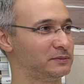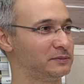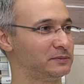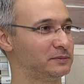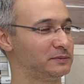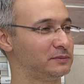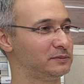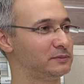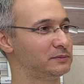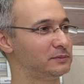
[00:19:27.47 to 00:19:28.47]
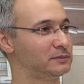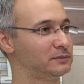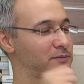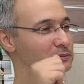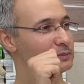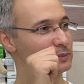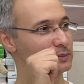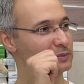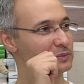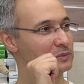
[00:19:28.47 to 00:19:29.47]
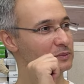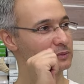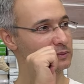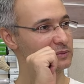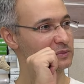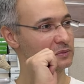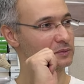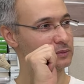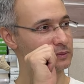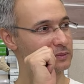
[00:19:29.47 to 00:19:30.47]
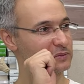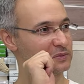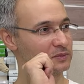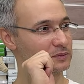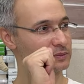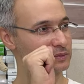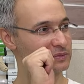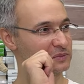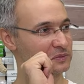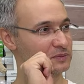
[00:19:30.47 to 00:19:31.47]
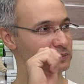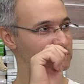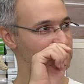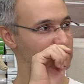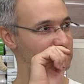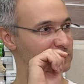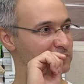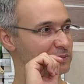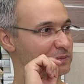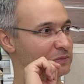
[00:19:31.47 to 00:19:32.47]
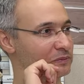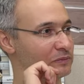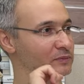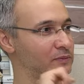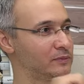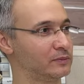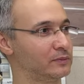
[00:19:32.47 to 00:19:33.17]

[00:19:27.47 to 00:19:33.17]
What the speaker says: The person shown says nothing.